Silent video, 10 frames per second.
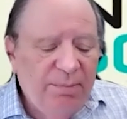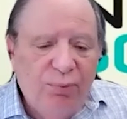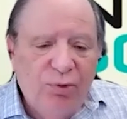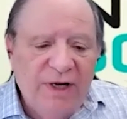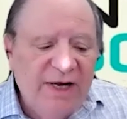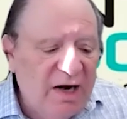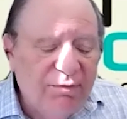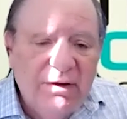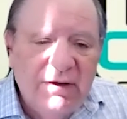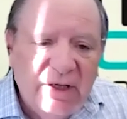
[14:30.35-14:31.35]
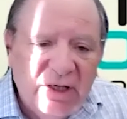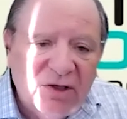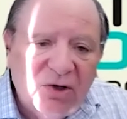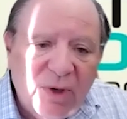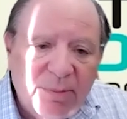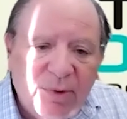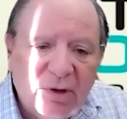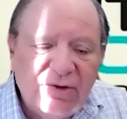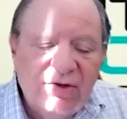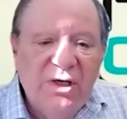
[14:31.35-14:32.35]
putting everything into
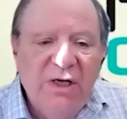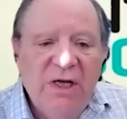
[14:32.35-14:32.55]
QuickBooks.